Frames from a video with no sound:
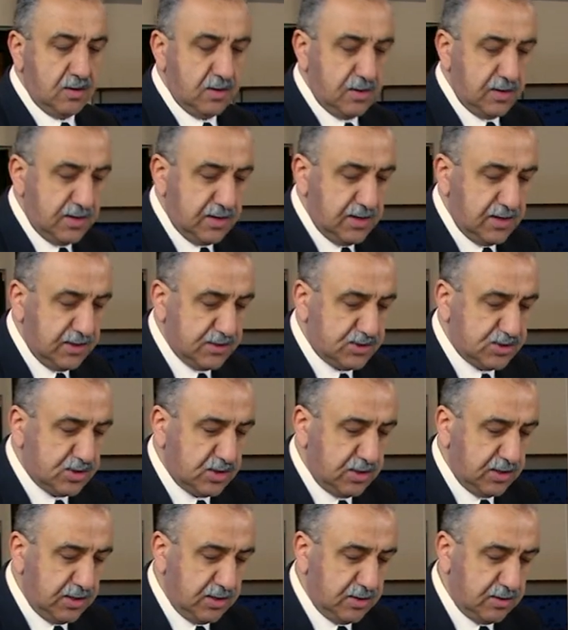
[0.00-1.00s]

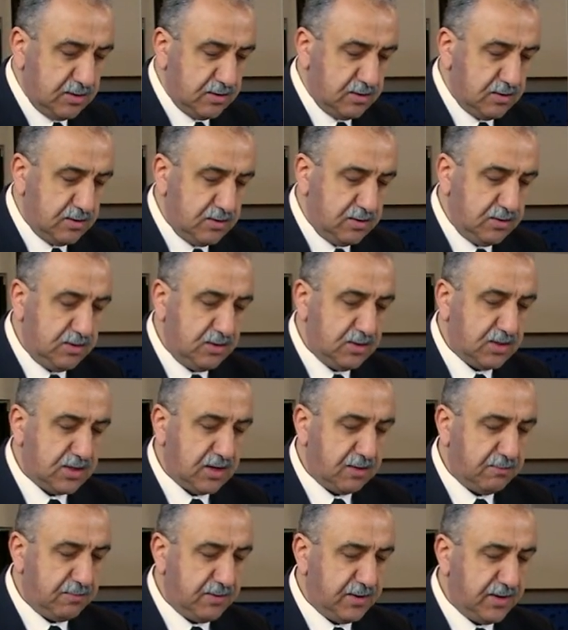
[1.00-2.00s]
literally you
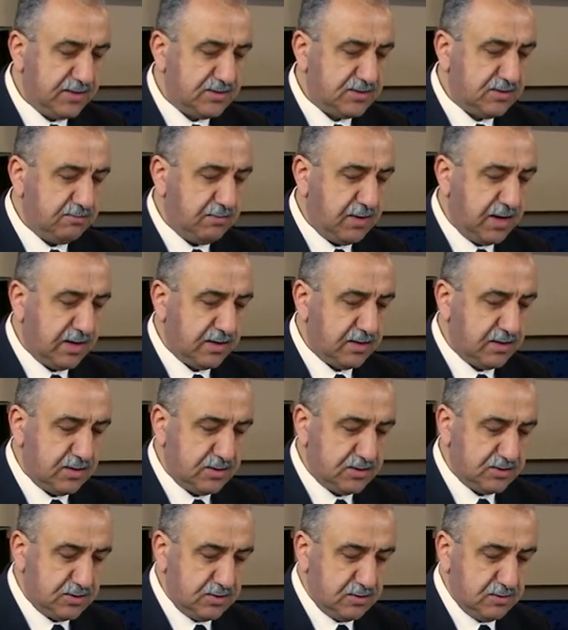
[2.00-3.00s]
can place a magnet
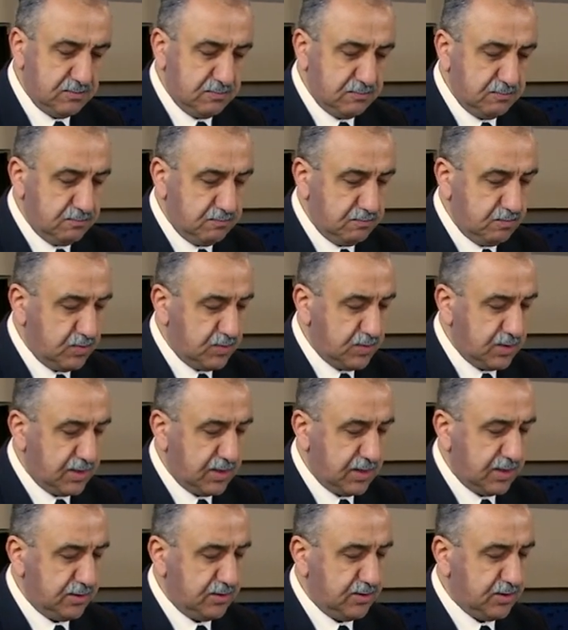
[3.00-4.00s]

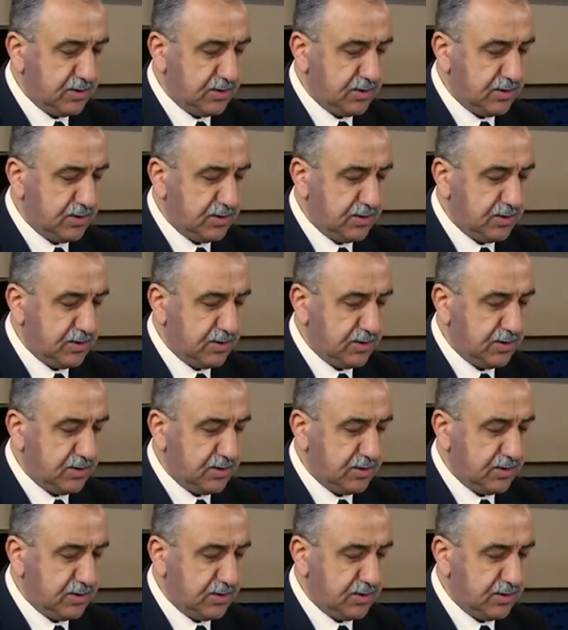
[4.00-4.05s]
and